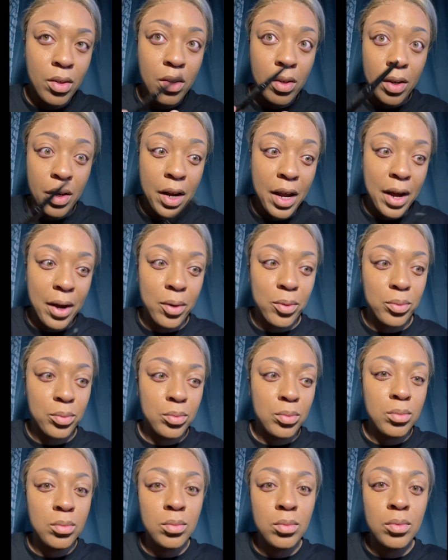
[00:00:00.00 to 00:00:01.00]
Now
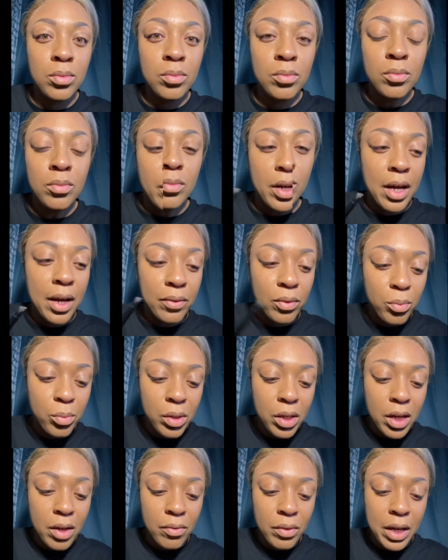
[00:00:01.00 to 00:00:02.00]
that
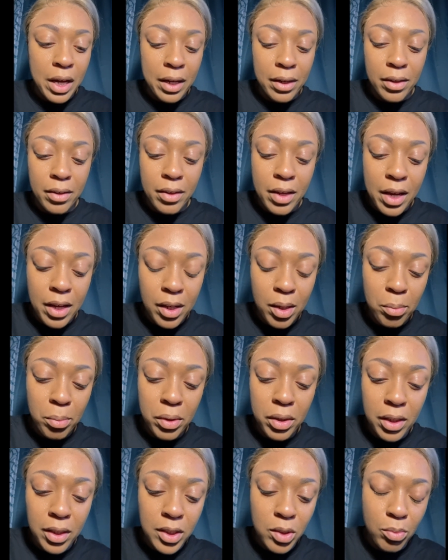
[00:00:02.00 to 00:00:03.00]
we have gotten that in
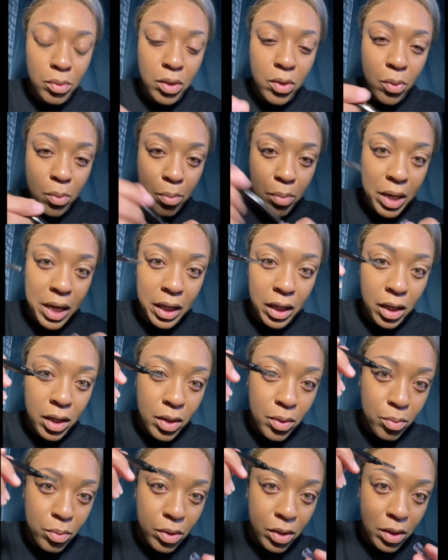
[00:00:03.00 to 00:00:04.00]
place, we go back
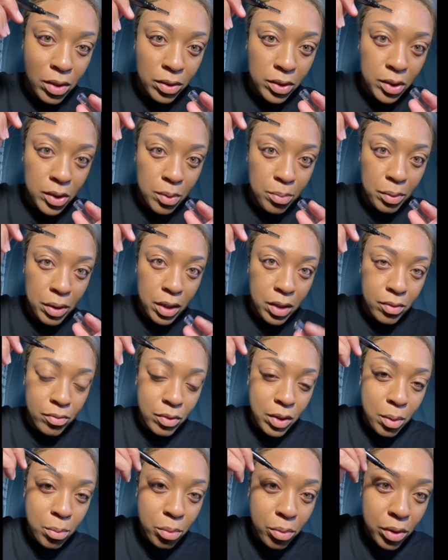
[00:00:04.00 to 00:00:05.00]
in with our tip end of
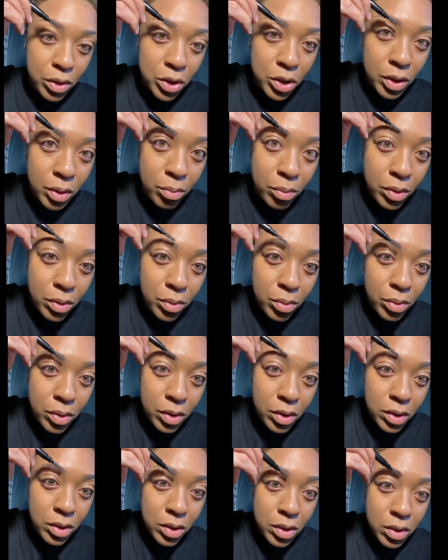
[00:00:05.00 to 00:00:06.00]
our brush and we do
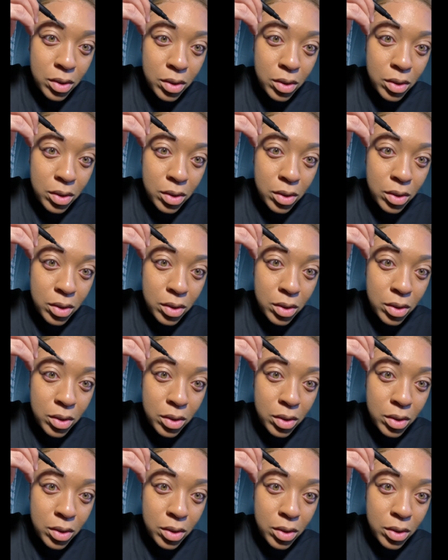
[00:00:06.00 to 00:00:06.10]
this.